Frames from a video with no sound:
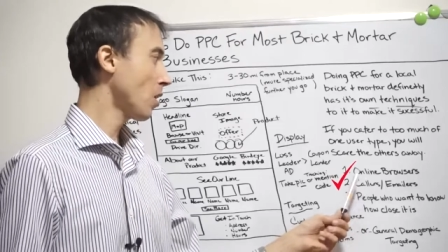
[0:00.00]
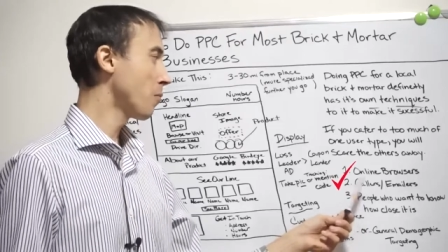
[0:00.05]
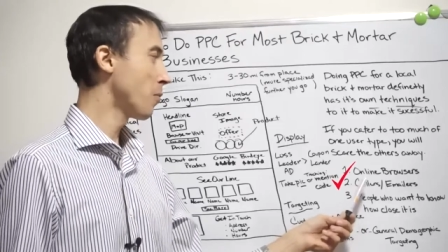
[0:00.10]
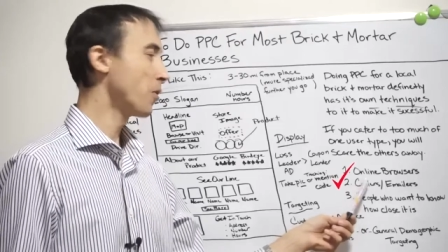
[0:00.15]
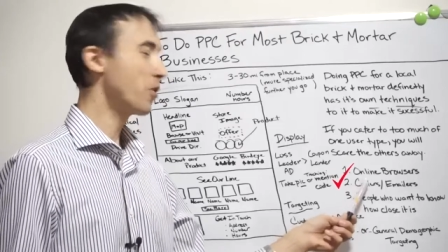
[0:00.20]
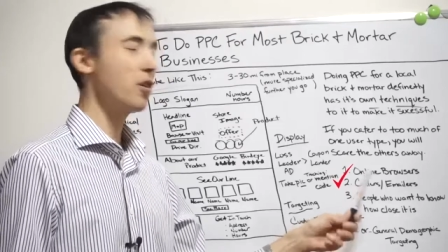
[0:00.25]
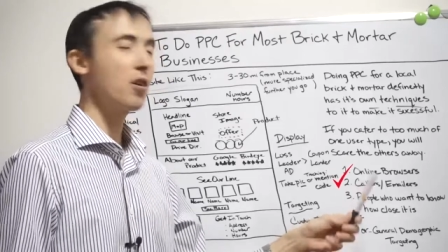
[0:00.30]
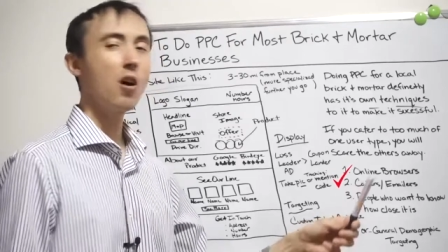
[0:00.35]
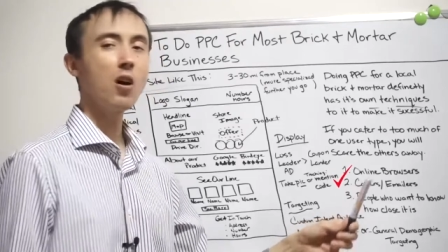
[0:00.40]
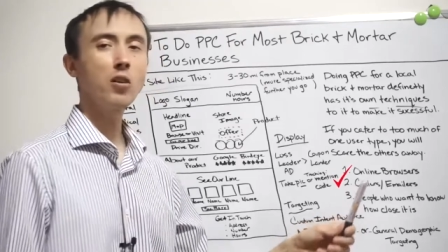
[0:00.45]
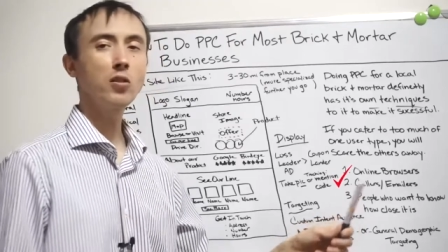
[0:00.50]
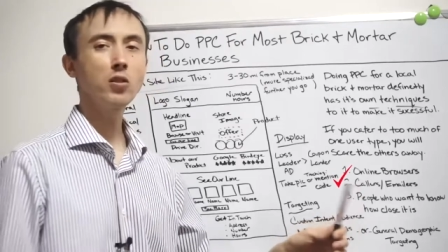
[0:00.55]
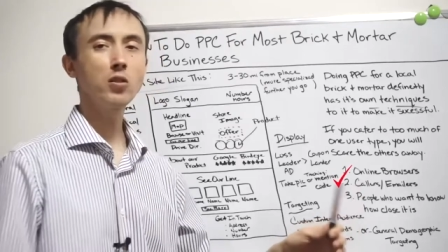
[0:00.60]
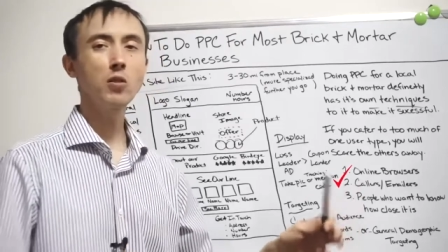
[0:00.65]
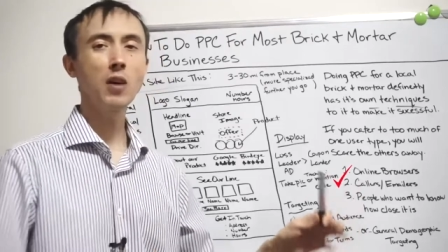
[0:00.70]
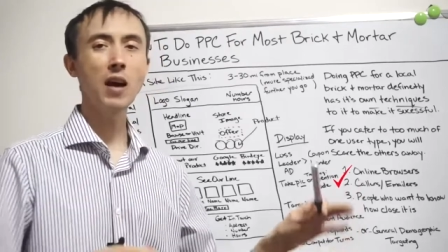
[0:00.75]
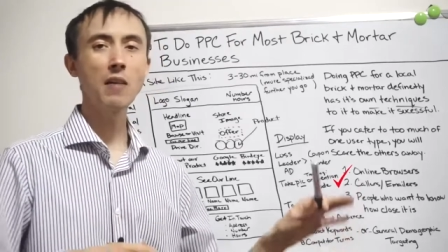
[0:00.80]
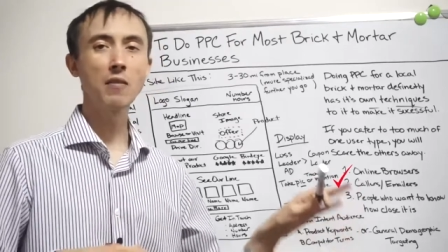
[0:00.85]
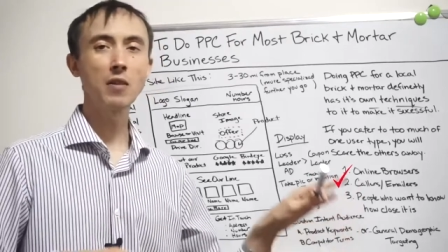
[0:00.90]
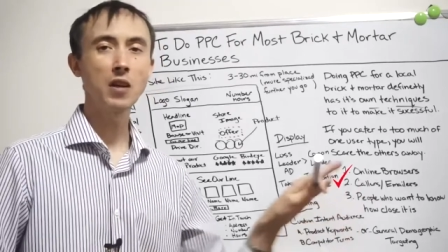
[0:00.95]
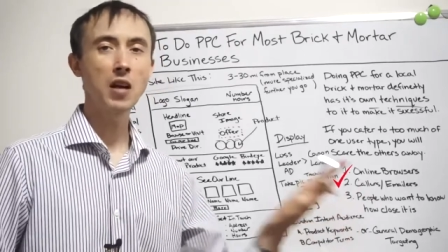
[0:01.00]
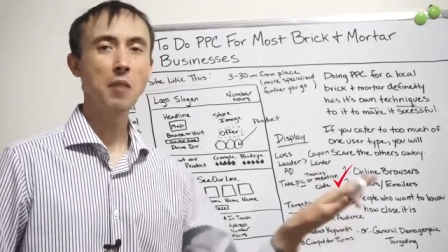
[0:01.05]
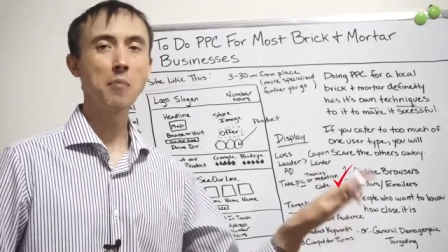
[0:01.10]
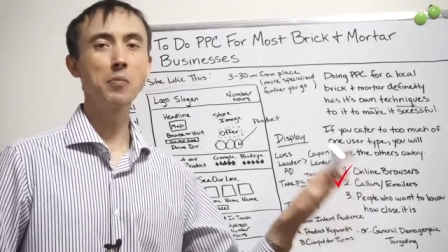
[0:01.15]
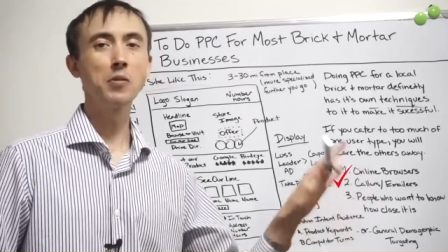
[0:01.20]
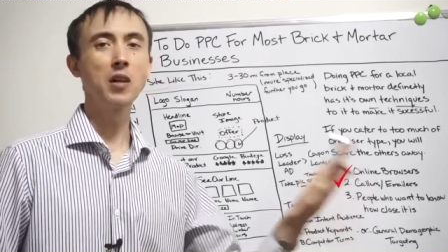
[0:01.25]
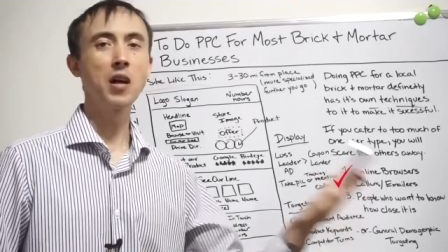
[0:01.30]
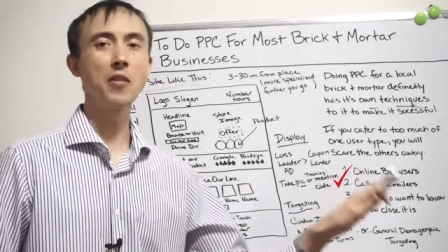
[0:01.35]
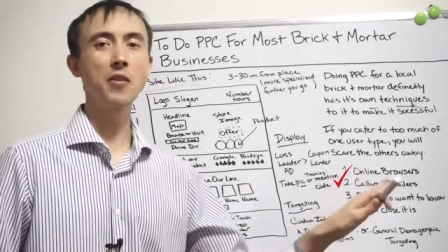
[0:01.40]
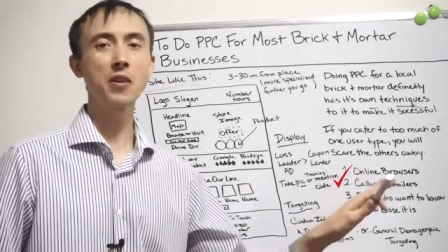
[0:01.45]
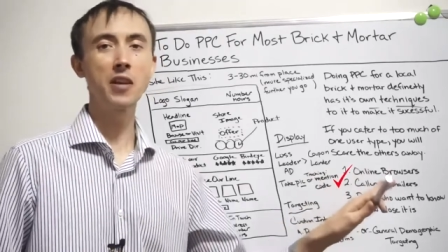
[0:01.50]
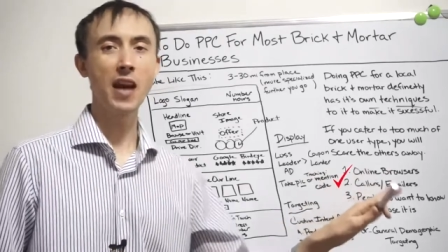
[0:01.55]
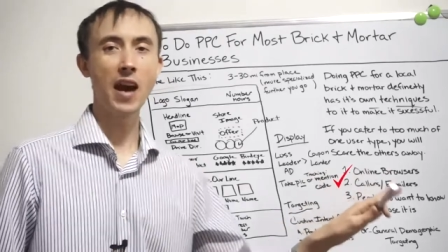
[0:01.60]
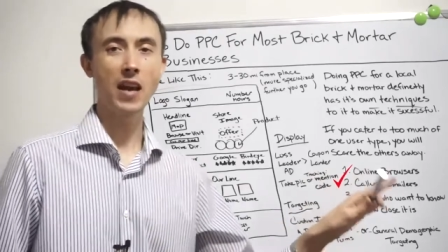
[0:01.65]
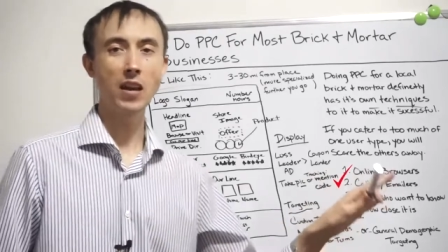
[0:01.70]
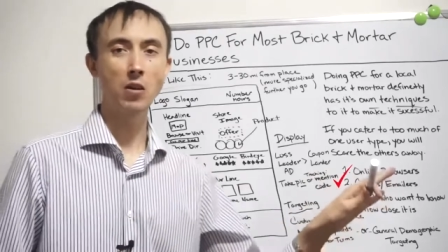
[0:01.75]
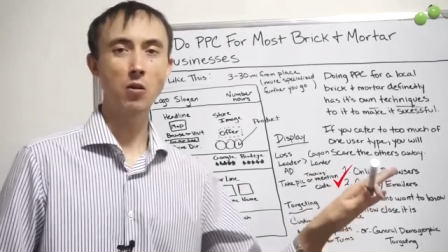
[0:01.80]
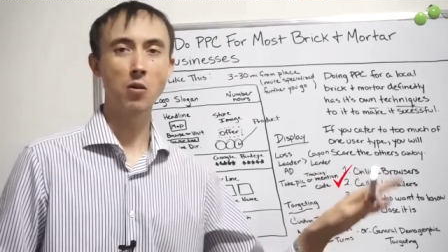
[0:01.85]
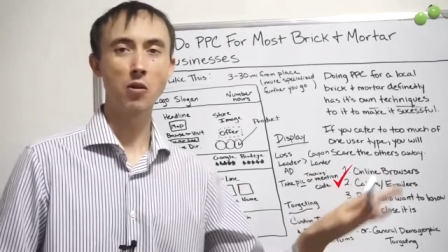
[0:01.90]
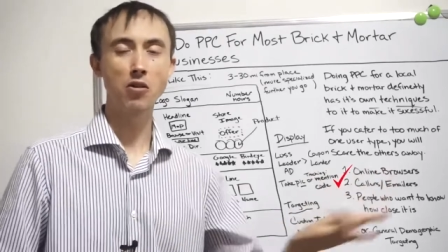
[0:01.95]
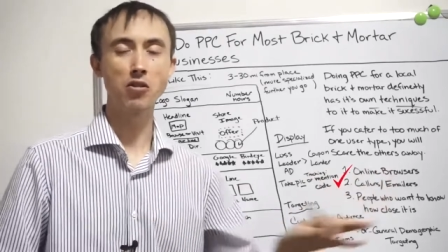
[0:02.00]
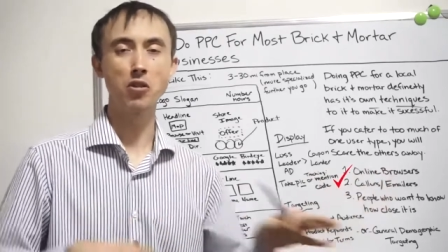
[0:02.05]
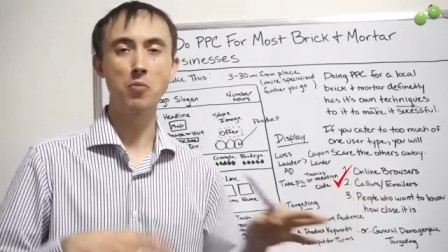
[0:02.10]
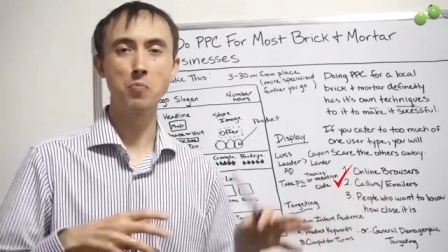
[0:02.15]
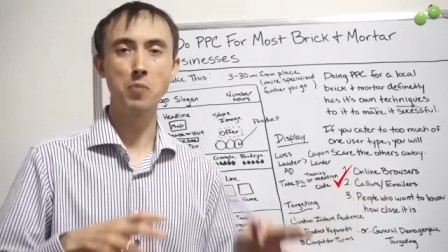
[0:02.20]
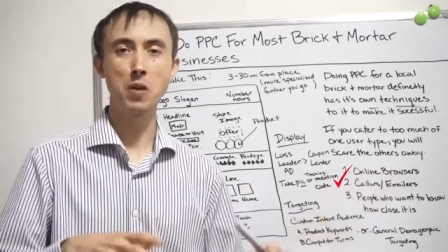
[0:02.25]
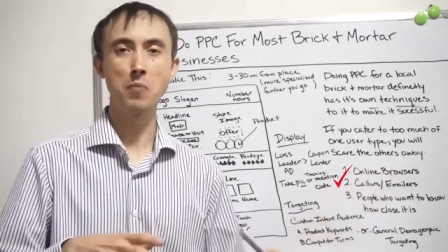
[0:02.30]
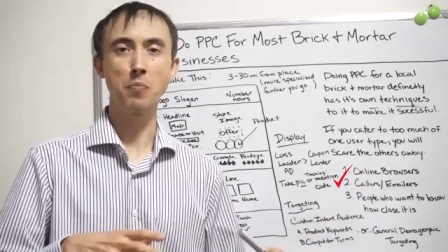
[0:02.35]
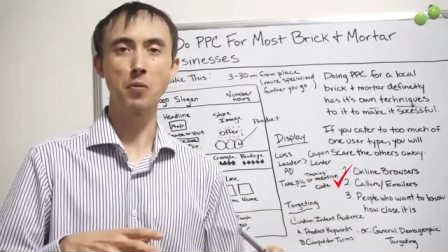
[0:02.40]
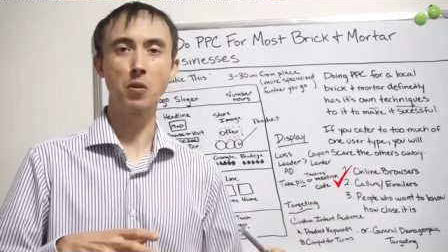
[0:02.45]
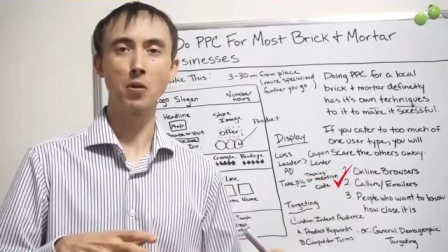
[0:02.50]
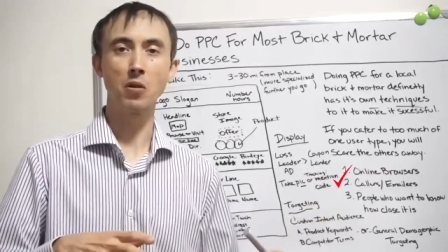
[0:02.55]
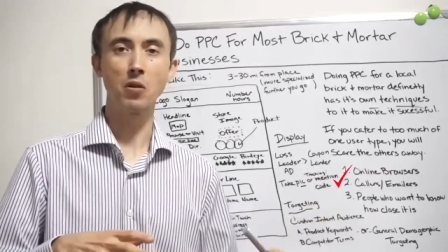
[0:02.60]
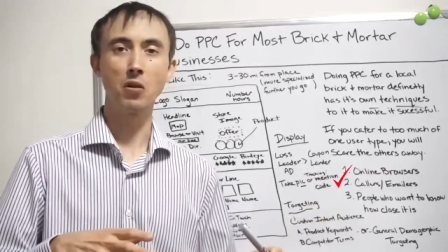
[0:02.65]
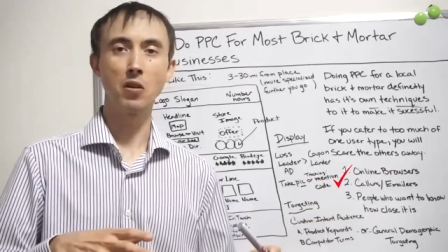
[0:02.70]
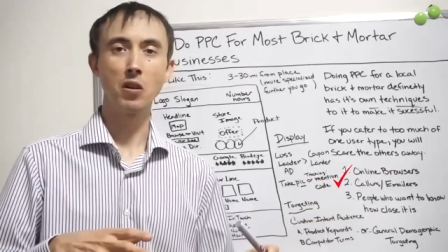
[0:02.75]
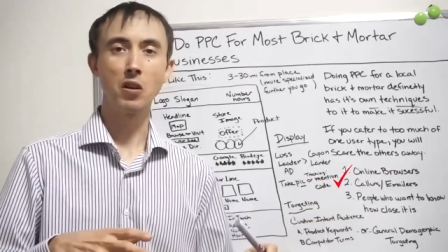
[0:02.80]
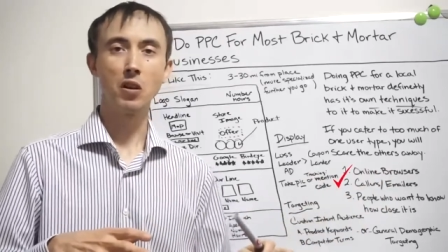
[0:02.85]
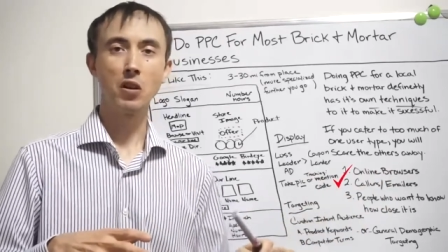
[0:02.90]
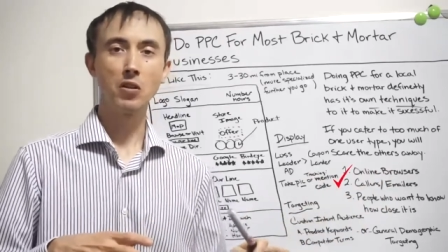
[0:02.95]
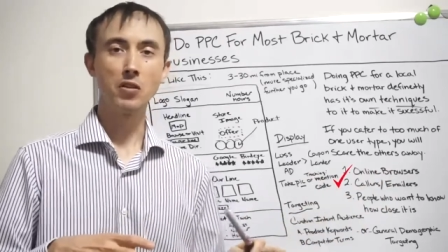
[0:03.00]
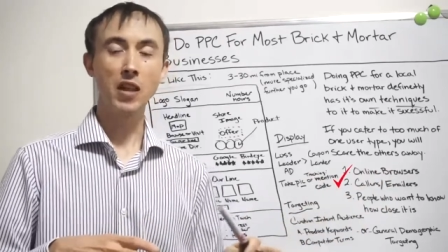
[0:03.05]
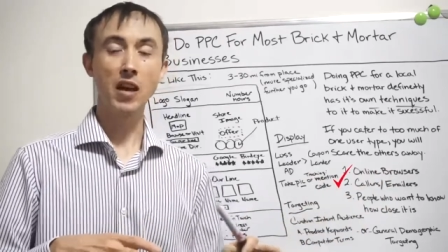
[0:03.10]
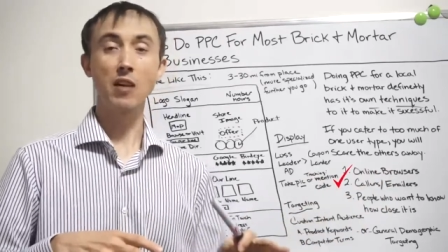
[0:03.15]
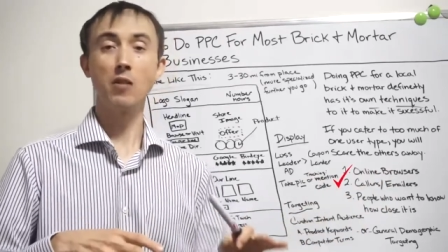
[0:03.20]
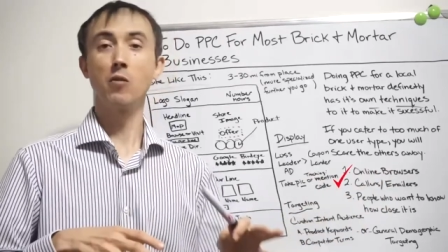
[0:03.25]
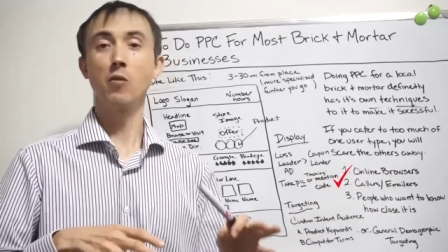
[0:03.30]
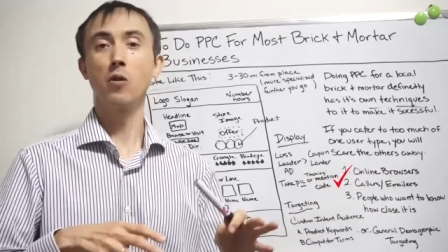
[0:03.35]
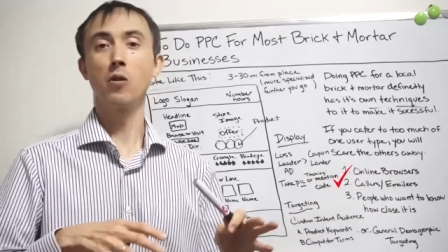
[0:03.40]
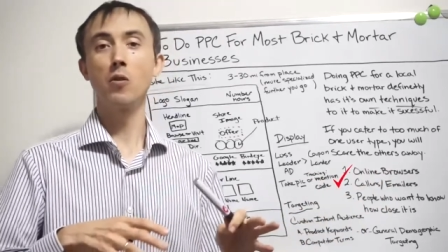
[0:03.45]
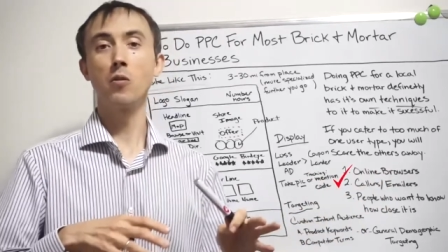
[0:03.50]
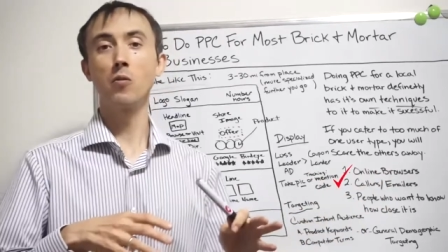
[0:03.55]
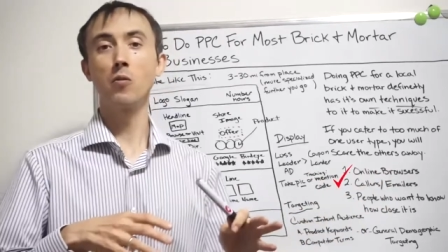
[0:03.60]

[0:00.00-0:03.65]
But they also have a couple other categories of people that